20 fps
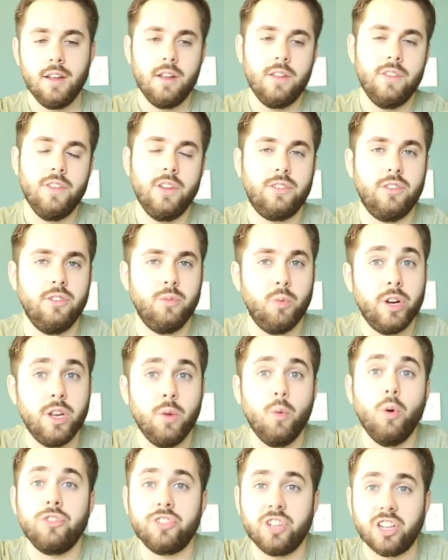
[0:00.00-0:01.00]
This is what he
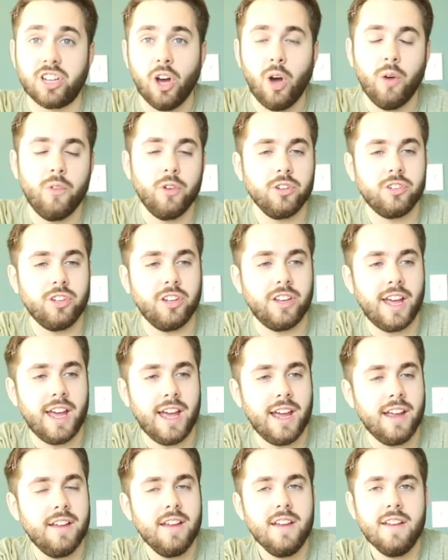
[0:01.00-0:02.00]
wants to cover
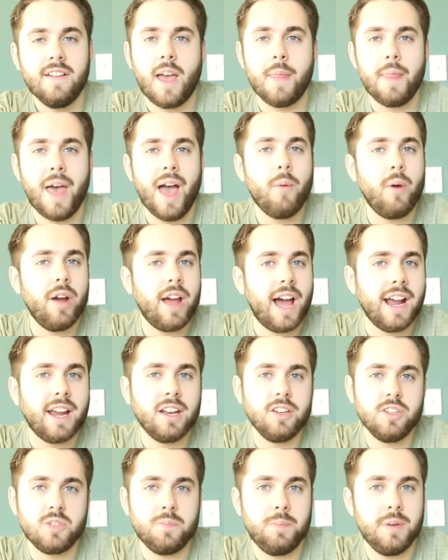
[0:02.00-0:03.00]
today. And that way I
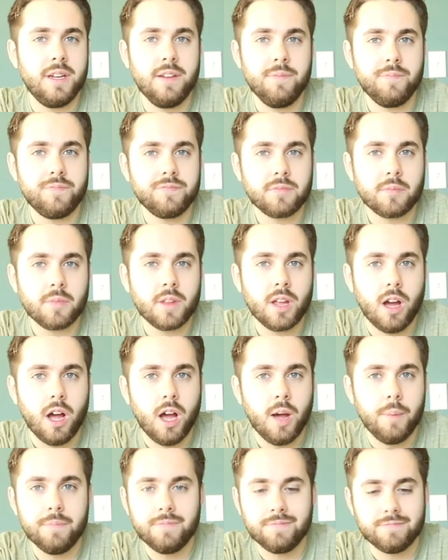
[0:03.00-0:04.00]
can just be,
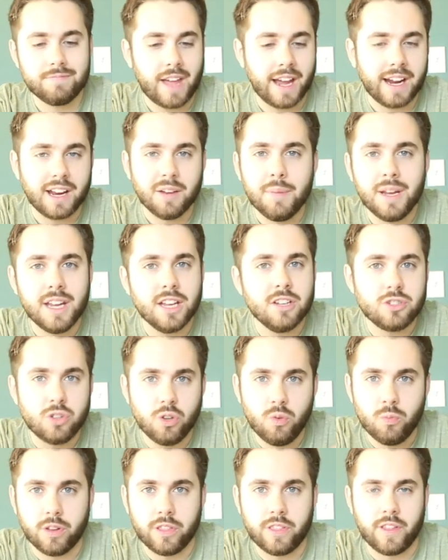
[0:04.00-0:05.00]
I can be in
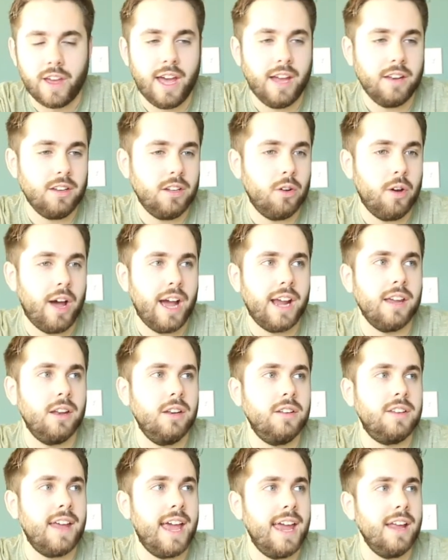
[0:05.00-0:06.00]
tune with that. I
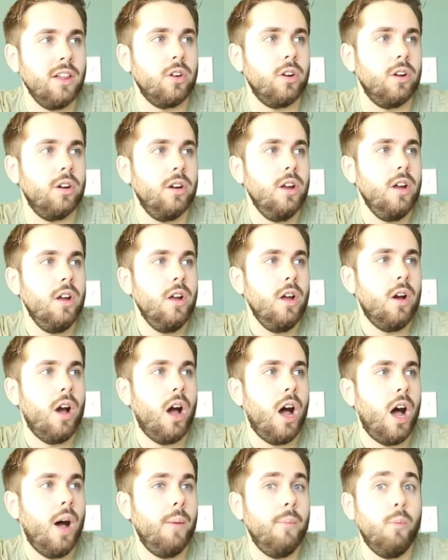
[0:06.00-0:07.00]
can tailor
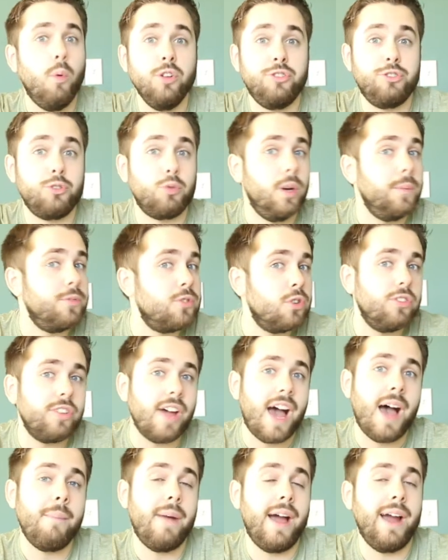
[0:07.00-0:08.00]
what scriptures
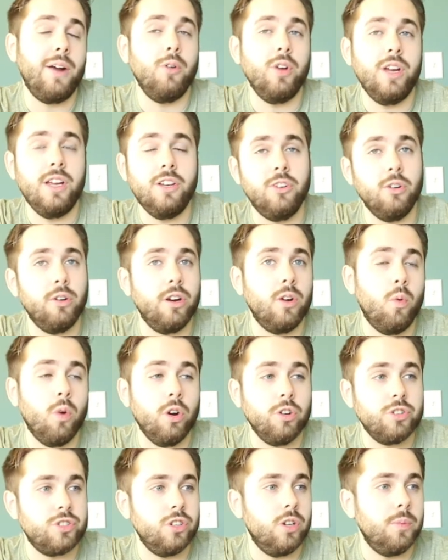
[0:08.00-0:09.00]
I might read during
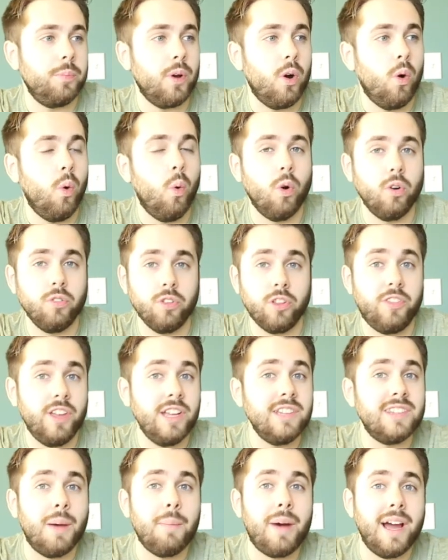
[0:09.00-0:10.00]
worship or the
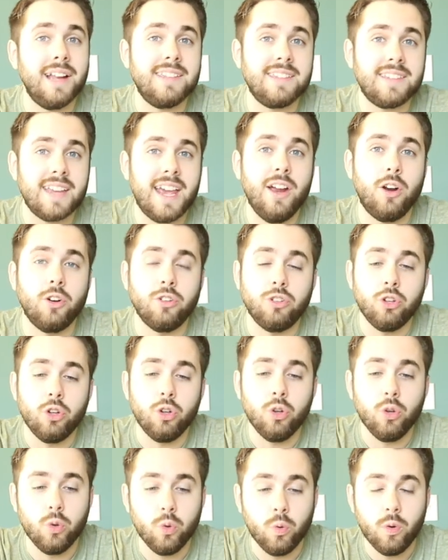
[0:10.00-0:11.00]
things I might say or
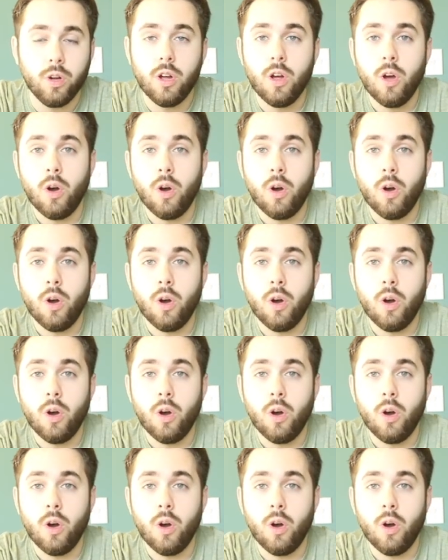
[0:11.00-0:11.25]
do